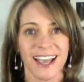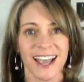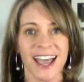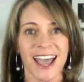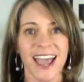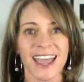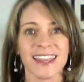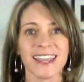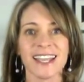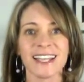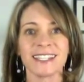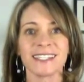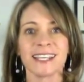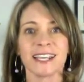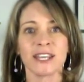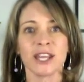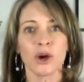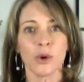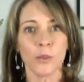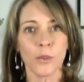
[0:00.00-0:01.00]
And they
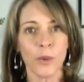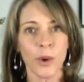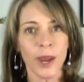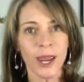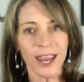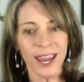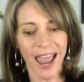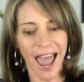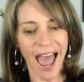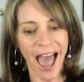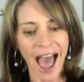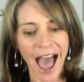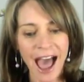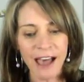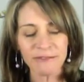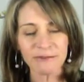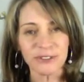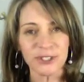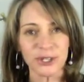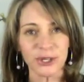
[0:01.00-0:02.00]
said that we
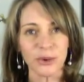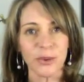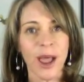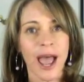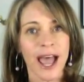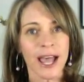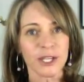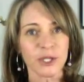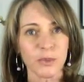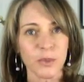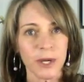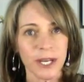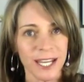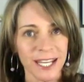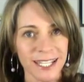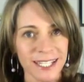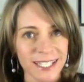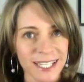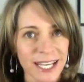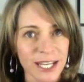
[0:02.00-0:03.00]
have to, as we
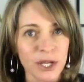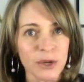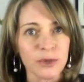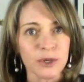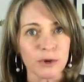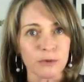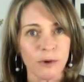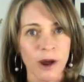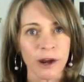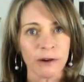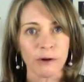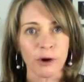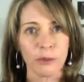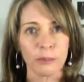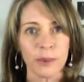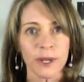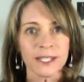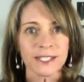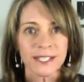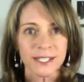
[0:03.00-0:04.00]
continue to run our own
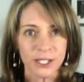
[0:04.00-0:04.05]
business,